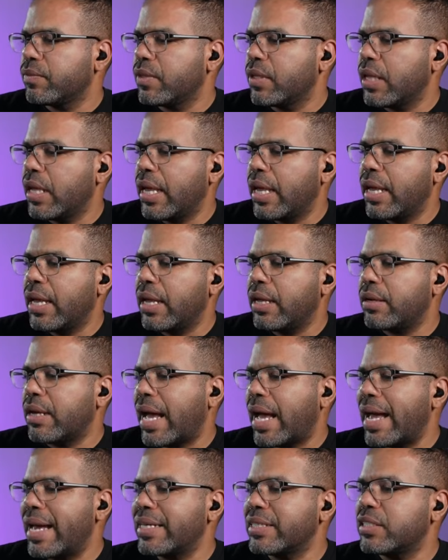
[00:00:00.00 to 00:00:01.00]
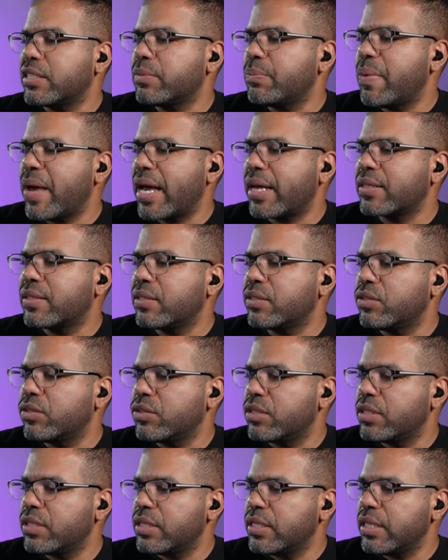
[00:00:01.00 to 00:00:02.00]
And I expect
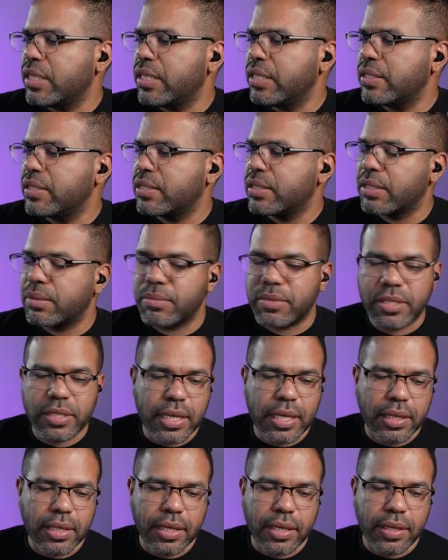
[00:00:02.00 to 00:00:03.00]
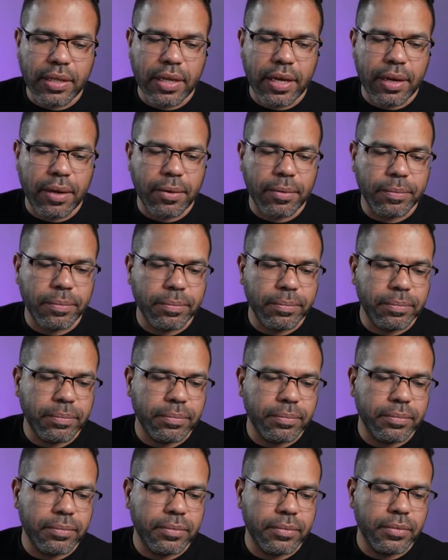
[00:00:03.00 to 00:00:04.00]
to see some selling there.
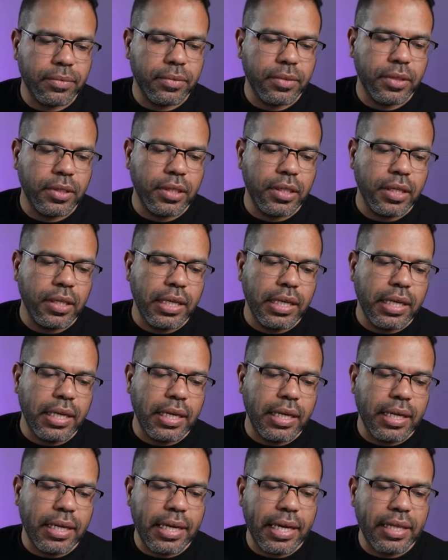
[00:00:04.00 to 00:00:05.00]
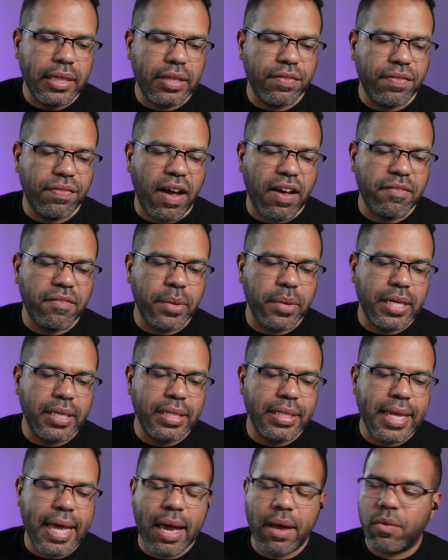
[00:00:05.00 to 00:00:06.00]
It hit the
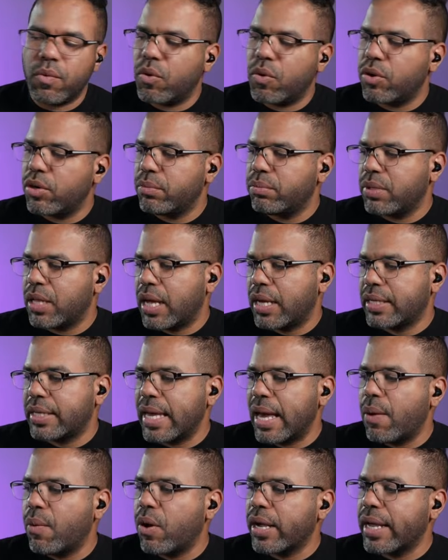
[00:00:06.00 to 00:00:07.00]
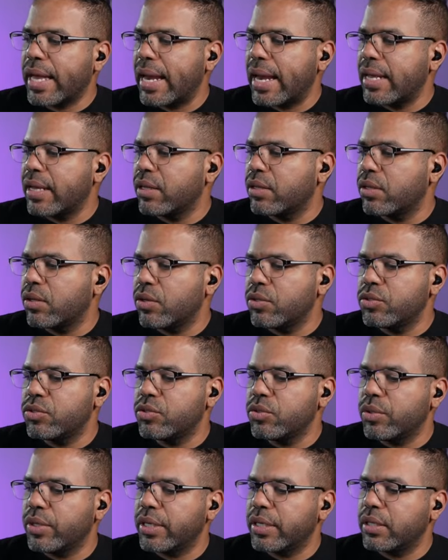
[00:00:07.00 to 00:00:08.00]
5-minute down order block. Yeah, we're getting close
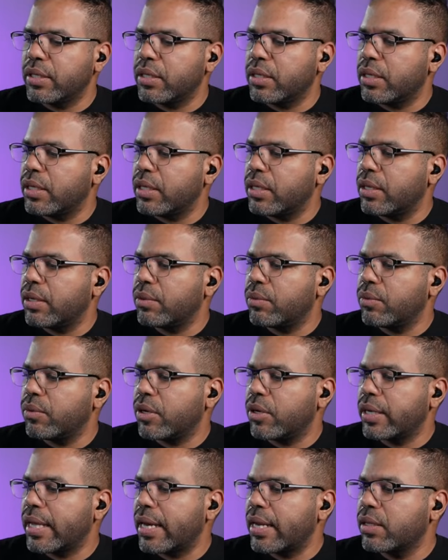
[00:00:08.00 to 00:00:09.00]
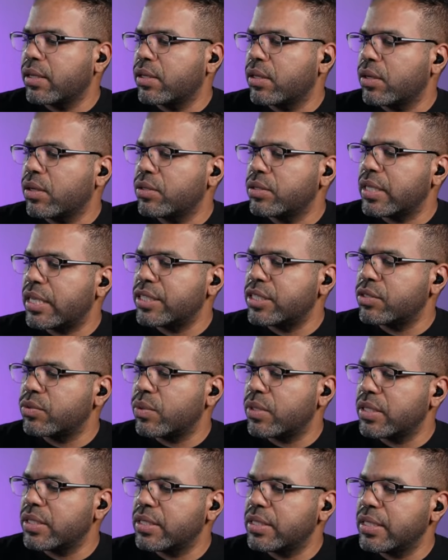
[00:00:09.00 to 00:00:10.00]
to it. We're getting close. I just
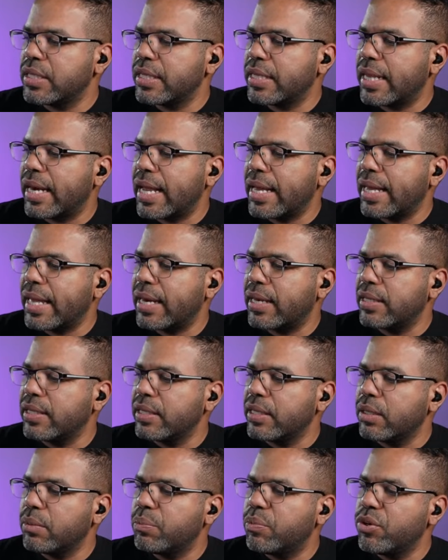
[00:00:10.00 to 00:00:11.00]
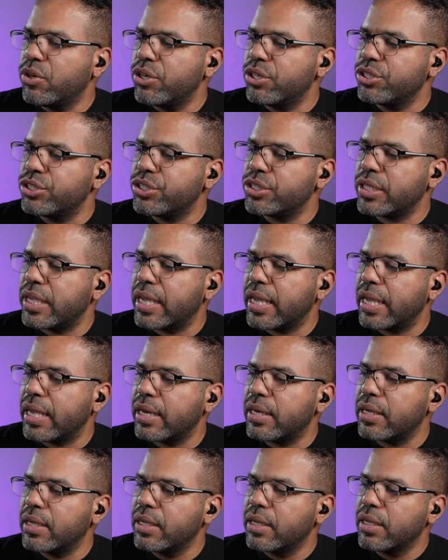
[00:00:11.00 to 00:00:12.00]
want to see, can I get a little push
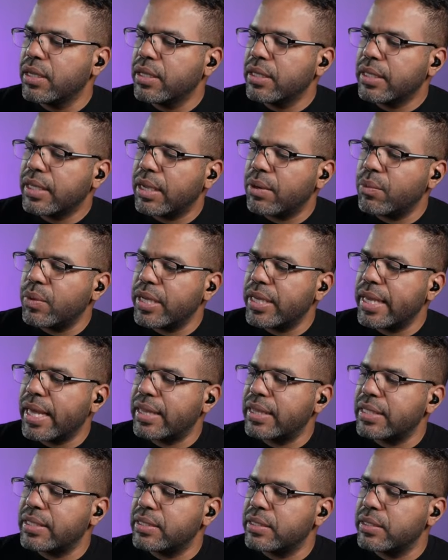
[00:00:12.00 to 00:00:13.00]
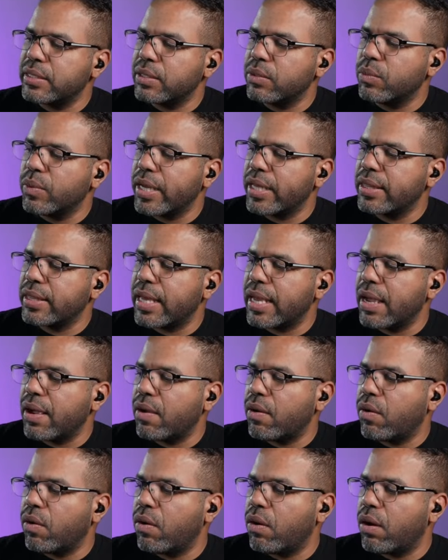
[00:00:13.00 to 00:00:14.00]
and can we get this little wick
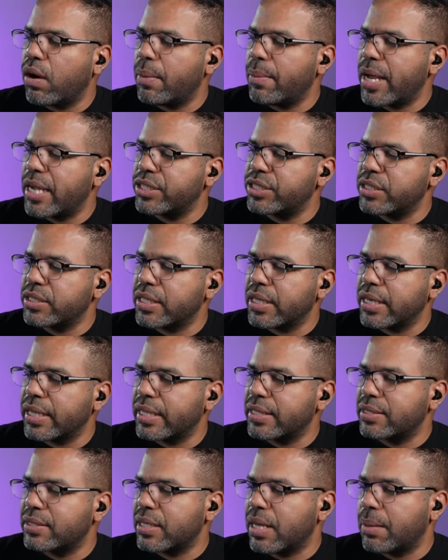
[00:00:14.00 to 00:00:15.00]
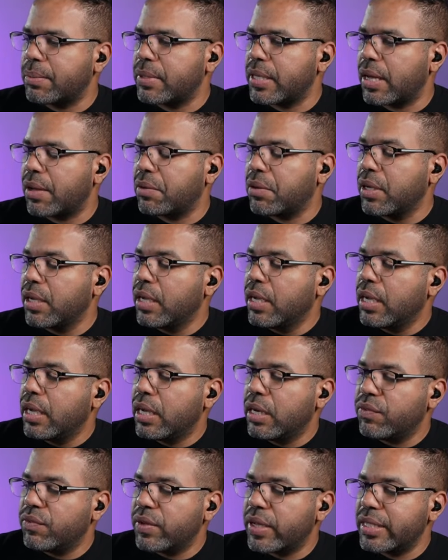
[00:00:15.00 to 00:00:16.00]
there, or am I just going to get stopped out?
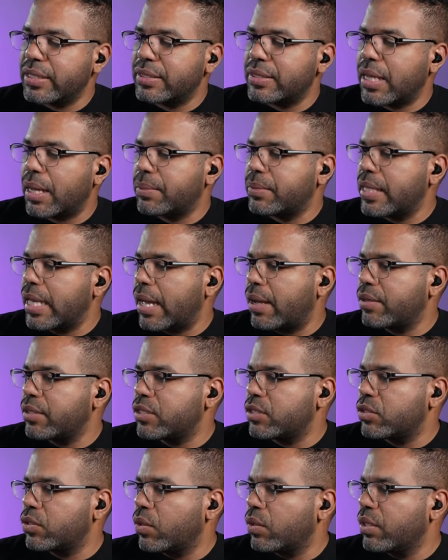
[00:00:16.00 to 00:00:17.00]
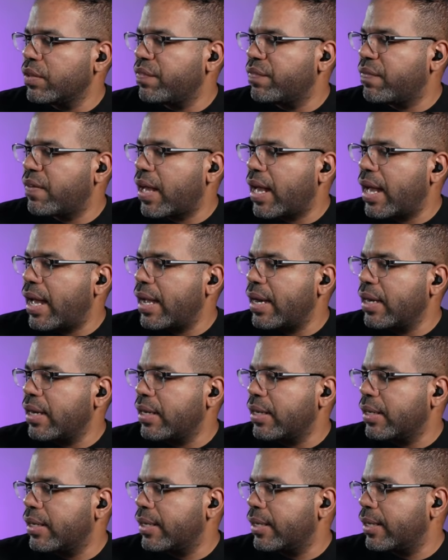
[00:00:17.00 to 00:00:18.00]
If we get stopped out, it's totally
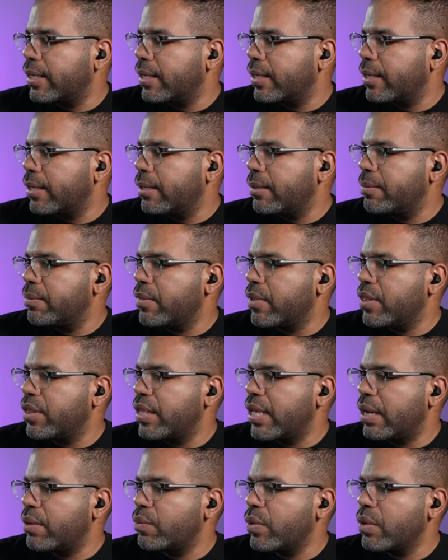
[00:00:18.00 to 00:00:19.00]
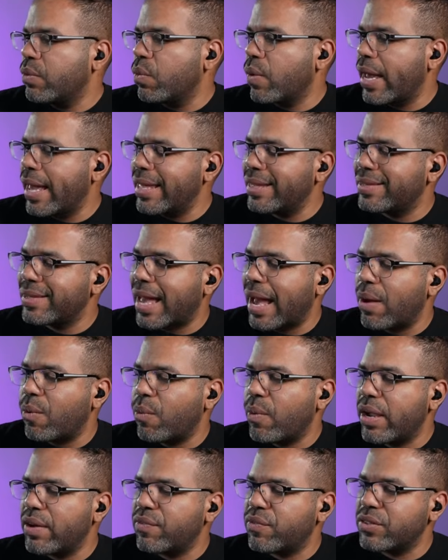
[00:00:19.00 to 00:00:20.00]
fine. Then we wait. I
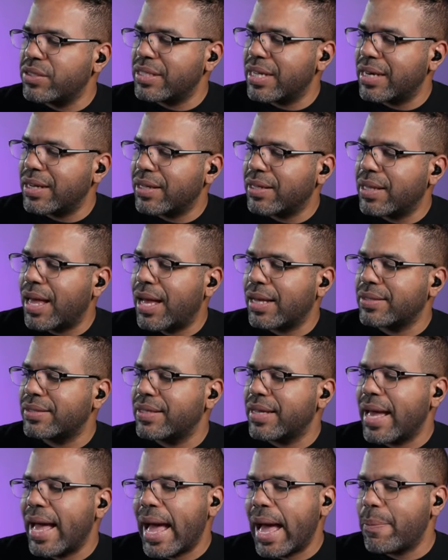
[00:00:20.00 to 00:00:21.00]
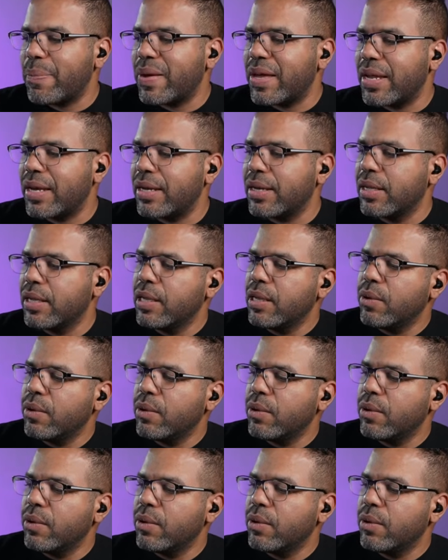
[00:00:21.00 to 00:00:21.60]
wait for 10 o'clock to happen.